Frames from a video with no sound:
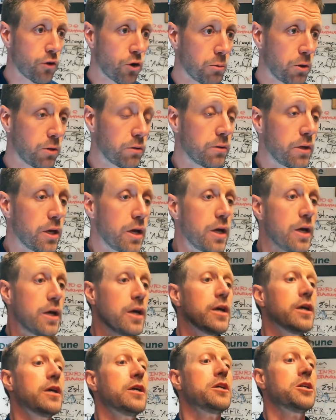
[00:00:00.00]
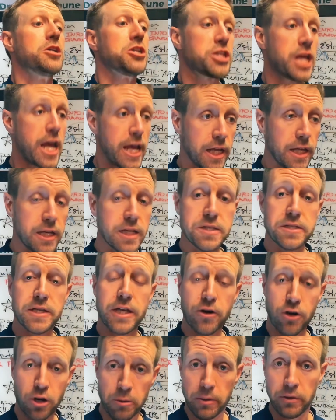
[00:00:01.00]
normal. Shakiness,
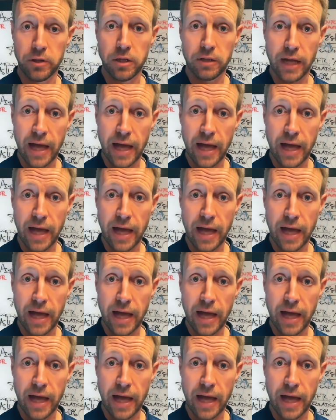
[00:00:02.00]
irritability,